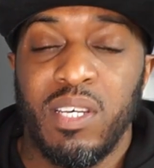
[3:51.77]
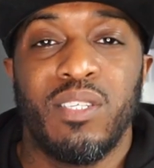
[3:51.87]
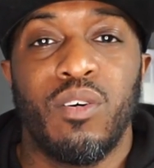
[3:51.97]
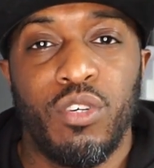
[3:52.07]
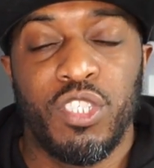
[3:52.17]
it's
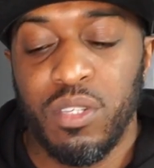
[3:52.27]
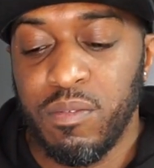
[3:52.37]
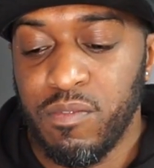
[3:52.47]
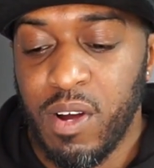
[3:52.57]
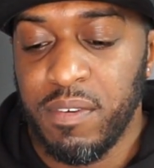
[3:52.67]

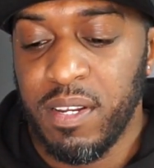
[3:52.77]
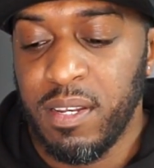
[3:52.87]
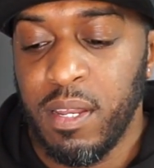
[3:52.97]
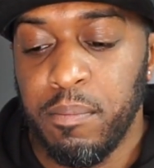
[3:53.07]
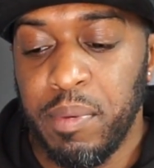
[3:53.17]
cushioned rather
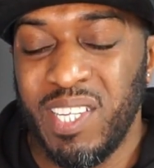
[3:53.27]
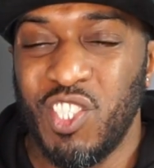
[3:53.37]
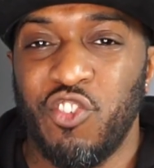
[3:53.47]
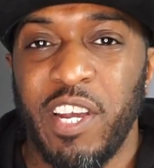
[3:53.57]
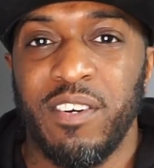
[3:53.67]
than being
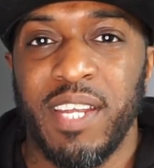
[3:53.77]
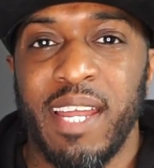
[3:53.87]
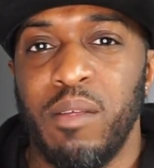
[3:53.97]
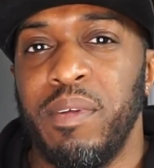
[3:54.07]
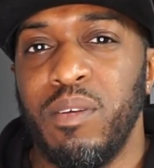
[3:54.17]
straight on the
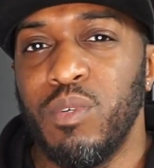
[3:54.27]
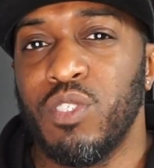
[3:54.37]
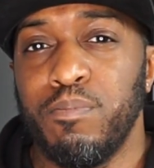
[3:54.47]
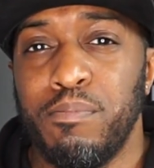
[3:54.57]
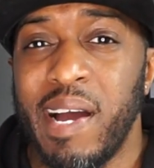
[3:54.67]
aluminium,
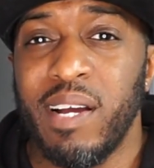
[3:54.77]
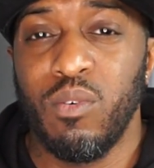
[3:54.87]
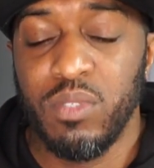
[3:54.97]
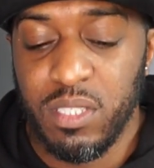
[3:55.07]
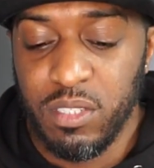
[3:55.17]
which might
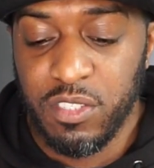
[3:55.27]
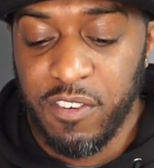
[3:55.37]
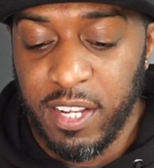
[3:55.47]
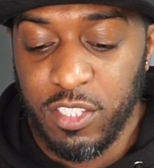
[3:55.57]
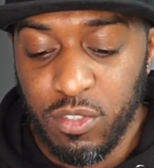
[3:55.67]
cause it to
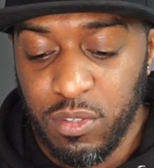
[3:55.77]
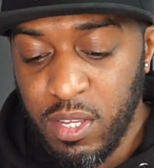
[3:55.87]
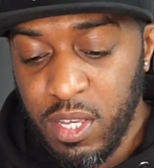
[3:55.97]
scratch or